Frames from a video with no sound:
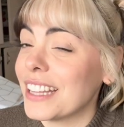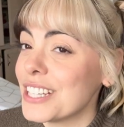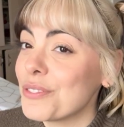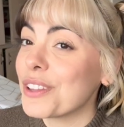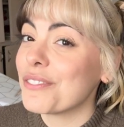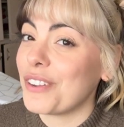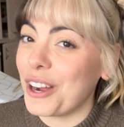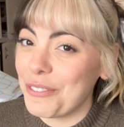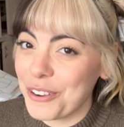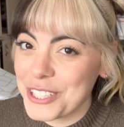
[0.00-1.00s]
this for the
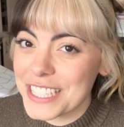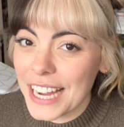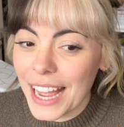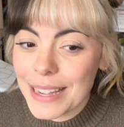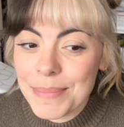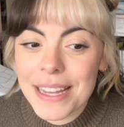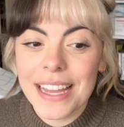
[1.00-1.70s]
very first time.